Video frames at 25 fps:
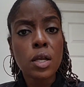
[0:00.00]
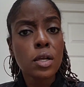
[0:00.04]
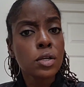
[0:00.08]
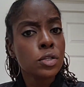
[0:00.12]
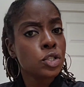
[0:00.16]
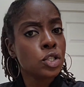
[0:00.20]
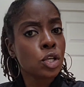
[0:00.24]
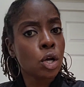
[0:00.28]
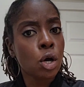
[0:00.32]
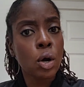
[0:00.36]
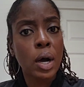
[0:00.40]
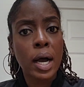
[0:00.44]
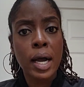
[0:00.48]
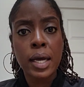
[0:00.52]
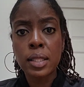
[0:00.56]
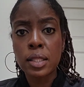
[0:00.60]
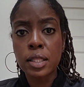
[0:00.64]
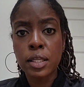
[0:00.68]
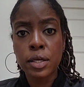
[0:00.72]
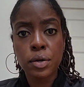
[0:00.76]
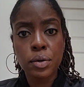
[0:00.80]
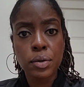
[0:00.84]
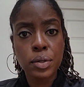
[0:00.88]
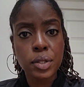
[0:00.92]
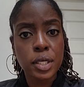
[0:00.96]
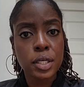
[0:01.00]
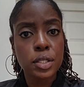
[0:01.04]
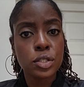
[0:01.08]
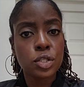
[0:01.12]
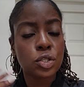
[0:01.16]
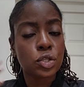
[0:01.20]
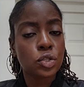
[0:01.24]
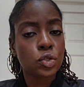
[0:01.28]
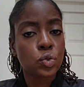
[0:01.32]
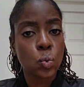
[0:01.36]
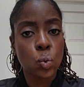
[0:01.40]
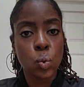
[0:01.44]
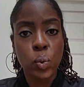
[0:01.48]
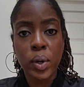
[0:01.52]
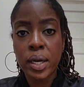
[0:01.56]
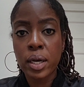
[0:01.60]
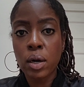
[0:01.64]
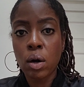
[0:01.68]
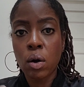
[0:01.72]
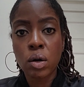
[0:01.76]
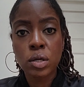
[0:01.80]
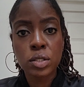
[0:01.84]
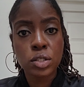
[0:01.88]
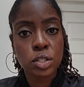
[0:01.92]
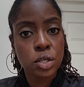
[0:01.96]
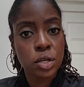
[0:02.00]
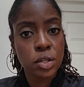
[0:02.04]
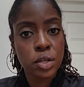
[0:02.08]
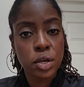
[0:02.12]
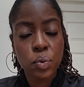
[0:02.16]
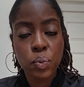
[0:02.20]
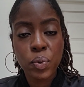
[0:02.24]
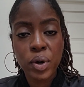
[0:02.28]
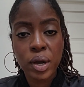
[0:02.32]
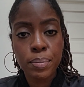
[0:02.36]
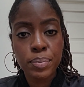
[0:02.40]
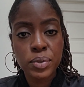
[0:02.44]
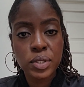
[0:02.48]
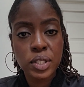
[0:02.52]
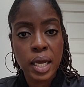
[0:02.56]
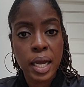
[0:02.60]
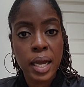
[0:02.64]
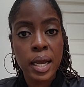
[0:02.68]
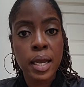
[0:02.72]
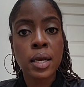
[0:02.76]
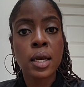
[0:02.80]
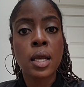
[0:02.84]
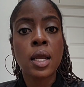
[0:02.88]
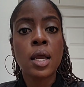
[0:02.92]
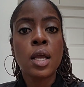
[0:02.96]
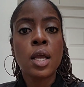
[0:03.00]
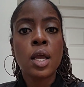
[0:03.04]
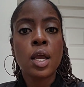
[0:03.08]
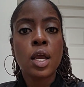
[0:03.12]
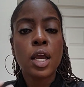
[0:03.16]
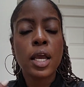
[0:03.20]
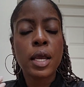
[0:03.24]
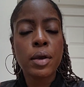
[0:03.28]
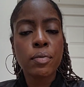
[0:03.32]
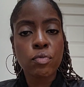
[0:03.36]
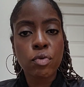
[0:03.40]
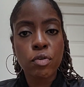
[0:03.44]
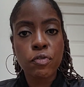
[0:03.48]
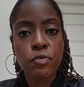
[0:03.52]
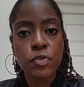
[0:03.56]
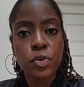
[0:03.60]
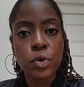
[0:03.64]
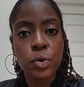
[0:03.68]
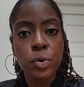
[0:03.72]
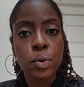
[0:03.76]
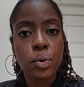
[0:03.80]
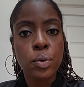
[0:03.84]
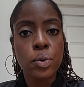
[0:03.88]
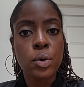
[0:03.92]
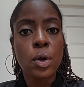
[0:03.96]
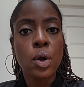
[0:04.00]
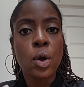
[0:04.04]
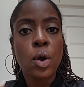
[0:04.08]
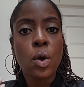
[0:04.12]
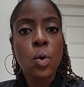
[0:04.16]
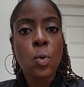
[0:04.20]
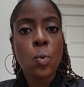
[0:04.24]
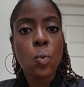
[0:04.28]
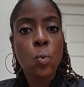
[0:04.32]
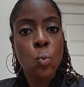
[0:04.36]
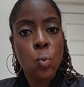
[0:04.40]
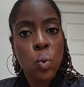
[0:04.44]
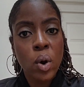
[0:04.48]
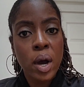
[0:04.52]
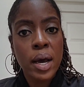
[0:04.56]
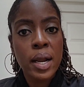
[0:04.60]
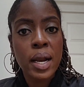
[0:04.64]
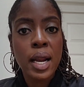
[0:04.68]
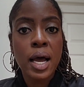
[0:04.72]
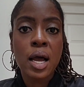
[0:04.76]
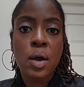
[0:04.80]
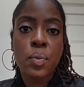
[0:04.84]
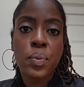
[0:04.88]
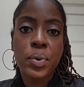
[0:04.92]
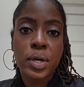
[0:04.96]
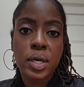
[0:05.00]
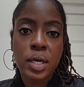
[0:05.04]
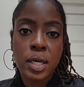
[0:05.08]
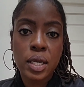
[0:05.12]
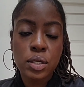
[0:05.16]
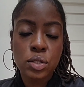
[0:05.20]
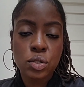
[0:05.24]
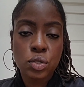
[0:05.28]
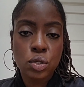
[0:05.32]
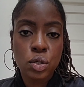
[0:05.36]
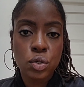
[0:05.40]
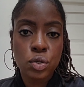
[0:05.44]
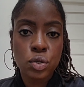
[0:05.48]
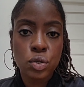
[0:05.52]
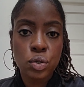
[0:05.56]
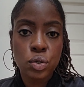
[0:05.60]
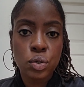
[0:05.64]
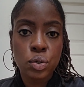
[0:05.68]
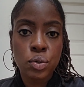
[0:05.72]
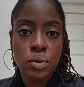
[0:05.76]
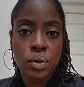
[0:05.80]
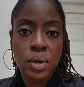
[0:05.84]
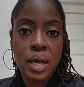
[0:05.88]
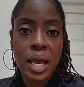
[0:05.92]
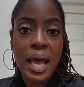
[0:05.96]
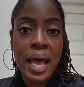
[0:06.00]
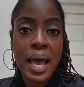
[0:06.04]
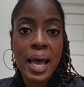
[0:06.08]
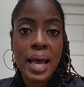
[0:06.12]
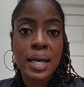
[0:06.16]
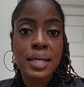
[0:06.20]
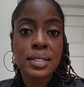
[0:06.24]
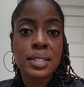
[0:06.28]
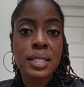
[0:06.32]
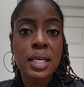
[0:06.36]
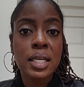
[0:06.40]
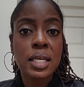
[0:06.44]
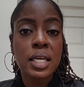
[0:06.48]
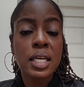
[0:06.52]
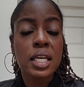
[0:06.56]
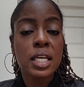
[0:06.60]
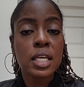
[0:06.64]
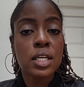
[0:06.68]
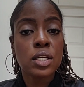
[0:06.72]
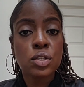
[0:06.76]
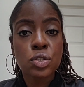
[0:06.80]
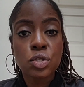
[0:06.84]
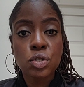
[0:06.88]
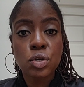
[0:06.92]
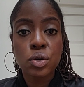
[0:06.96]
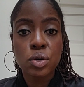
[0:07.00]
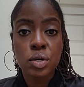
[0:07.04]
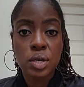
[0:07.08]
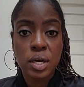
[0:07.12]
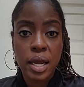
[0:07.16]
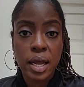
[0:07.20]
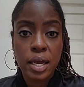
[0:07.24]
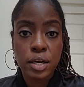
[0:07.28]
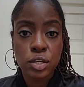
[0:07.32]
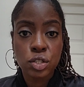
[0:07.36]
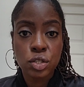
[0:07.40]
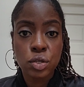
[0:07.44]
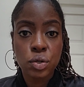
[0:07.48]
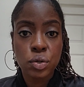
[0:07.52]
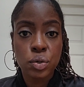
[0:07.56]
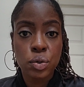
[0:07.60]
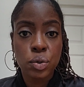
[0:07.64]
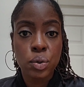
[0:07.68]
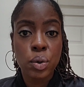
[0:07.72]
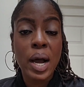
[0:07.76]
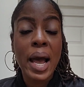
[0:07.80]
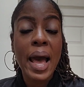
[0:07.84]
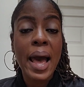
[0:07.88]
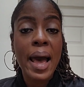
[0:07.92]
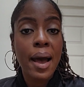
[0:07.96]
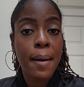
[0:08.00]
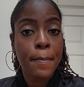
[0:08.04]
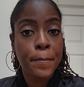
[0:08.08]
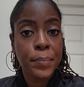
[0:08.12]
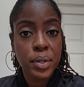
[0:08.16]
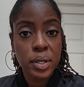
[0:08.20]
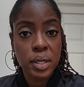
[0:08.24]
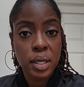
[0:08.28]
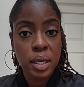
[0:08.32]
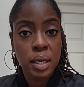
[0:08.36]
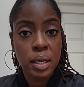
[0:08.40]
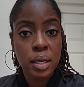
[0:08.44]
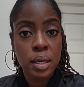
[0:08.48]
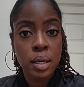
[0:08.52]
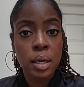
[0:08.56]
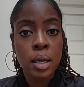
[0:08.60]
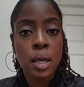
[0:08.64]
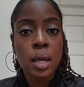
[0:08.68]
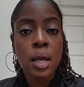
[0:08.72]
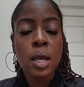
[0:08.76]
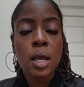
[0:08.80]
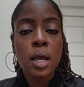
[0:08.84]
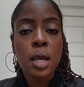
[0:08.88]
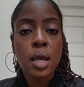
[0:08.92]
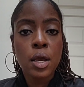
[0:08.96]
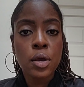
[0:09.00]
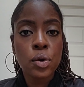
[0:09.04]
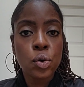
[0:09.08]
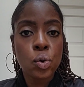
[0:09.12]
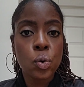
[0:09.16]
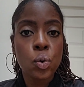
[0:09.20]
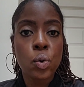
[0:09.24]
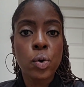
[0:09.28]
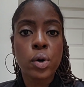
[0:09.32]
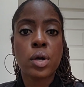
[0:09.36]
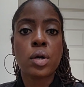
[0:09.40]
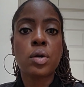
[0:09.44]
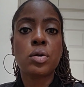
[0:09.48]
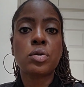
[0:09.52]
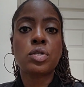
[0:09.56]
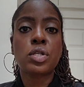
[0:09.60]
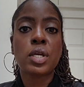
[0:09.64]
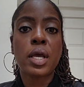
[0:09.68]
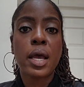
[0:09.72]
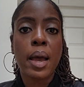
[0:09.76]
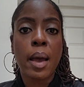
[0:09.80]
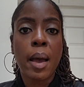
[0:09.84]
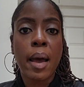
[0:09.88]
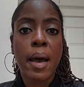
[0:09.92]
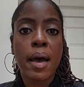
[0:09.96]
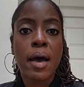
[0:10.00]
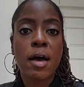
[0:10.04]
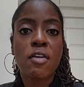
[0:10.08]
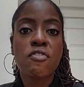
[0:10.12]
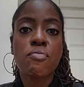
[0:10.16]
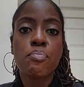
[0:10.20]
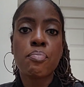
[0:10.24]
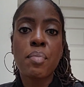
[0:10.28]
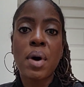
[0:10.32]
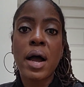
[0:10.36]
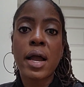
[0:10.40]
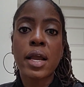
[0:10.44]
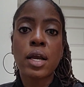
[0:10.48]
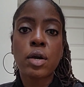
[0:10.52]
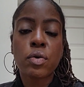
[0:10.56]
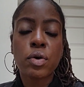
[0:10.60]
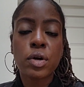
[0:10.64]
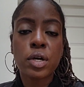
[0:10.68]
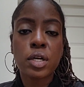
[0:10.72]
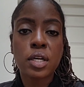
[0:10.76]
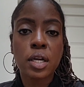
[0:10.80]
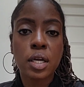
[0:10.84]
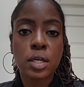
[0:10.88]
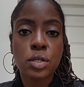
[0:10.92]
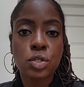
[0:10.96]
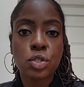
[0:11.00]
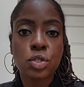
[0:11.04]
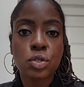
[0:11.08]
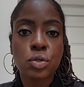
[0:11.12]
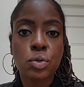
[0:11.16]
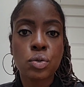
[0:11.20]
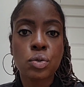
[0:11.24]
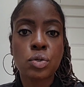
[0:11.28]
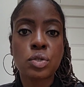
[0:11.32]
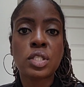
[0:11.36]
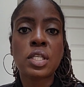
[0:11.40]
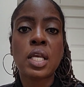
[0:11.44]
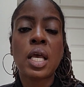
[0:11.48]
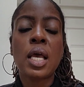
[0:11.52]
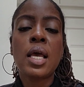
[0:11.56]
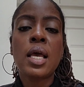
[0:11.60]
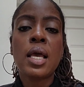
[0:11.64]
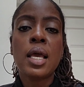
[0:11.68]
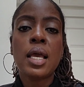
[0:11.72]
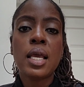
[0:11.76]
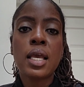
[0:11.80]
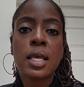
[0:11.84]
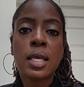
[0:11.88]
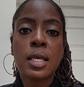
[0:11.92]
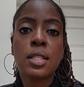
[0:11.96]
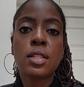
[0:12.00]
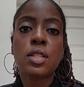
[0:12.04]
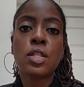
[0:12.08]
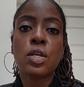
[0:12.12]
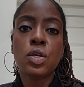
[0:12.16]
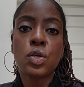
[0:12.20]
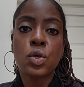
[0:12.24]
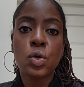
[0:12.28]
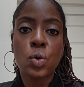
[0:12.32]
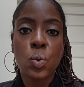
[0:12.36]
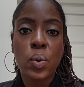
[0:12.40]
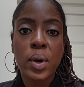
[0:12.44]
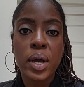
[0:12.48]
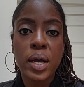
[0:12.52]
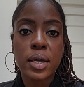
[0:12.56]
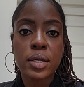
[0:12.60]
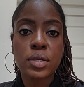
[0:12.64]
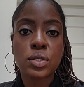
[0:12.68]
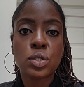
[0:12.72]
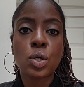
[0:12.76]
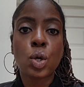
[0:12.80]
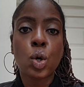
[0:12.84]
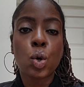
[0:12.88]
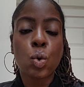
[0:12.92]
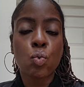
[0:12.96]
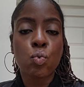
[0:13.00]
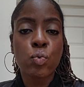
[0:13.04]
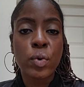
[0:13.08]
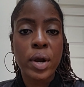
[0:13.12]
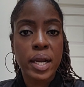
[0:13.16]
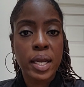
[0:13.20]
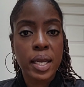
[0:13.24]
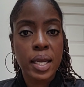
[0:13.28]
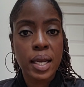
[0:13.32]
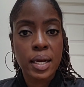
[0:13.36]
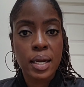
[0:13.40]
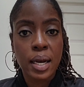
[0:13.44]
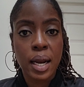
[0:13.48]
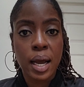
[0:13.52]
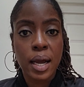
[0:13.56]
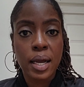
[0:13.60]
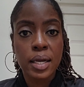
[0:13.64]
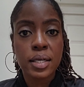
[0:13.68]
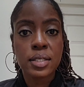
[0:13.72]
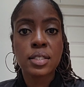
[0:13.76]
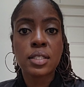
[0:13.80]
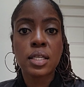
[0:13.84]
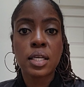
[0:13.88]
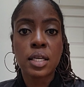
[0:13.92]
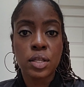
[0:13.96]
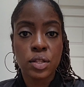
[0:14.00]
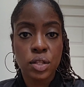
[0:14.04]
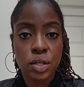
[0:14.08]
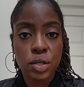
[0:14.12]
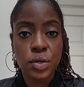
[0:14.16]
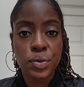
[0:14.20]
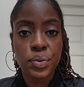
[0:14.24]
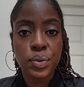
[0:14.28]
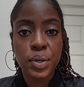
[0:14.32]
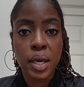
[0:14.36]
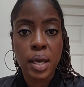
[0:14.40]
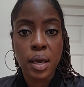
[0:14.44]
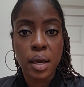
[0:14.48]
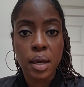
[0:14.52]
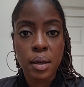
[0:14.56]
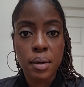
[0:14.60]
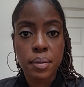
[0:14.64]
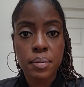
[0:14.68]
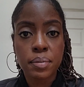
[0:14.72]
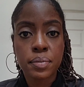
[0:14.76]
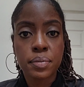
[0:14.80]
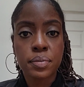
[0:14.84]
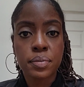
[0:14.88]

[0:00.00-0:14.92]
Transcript: So I literally just went onto their website and reviewed what I would need to do as an international applicant in order to have my credentials in the US recognized in the UK.